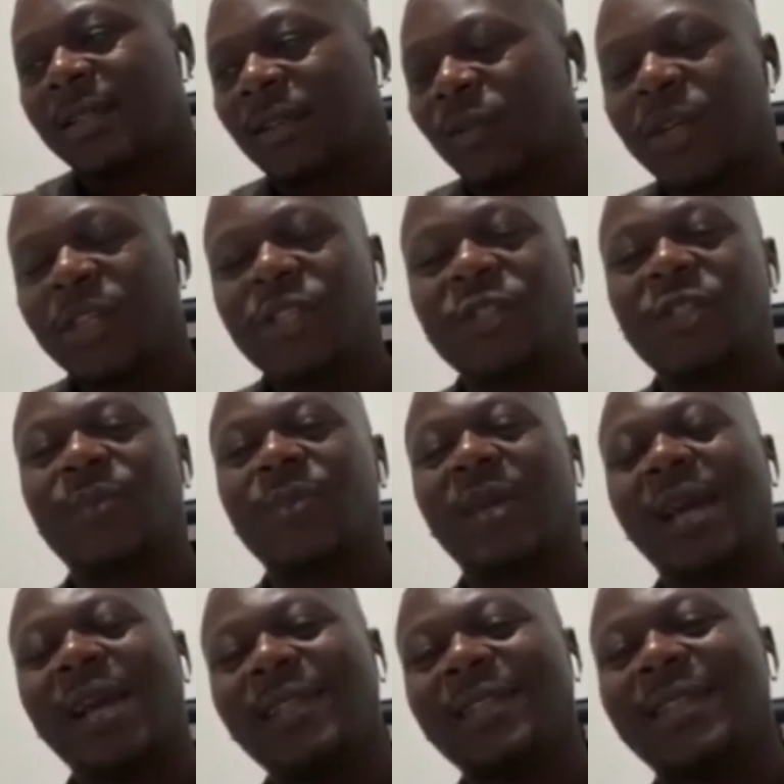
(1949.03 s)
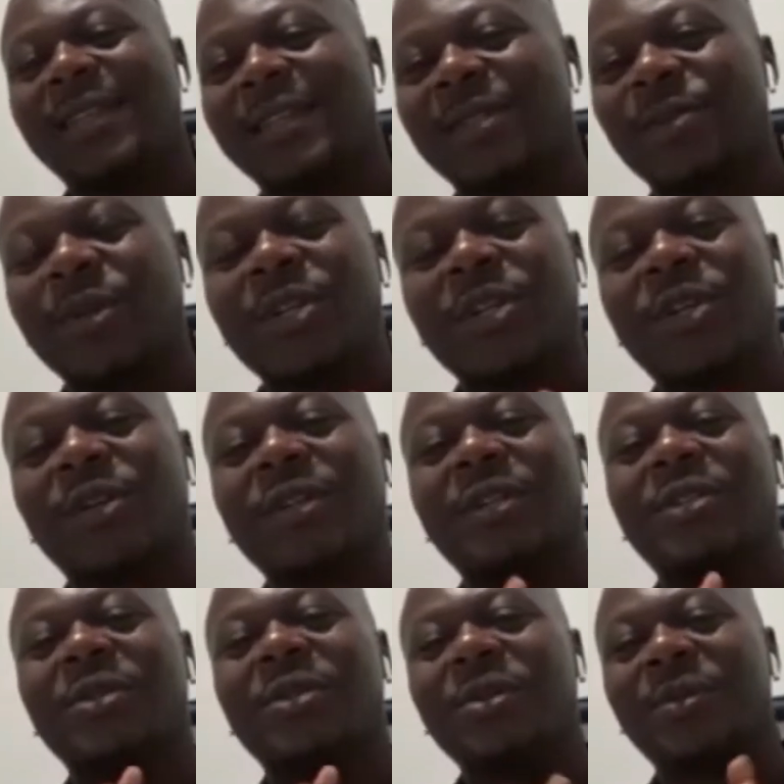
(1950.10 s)
the question you should be asking is, what are you going to
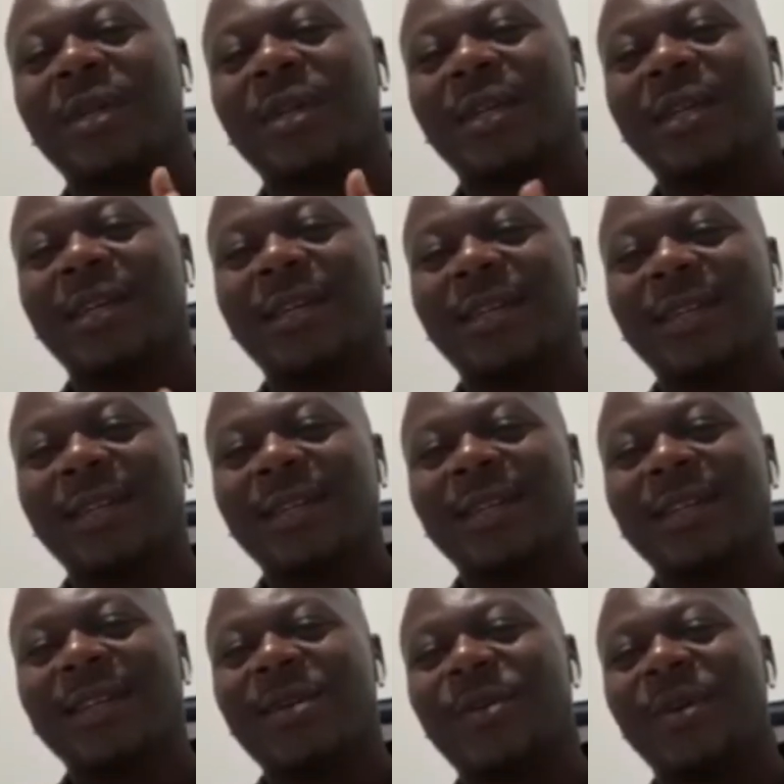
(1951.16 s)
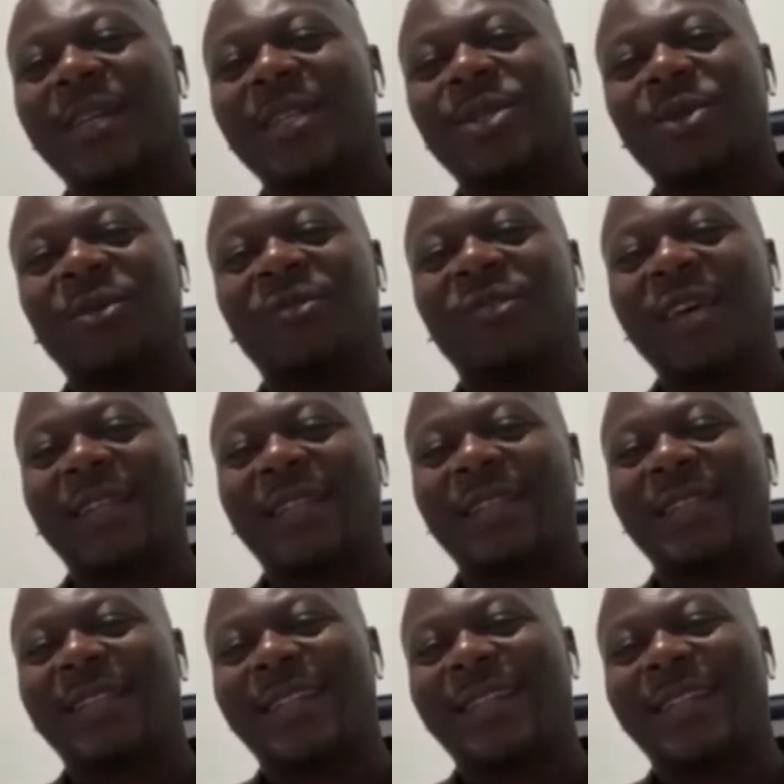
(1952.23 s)
do when it's all fixed?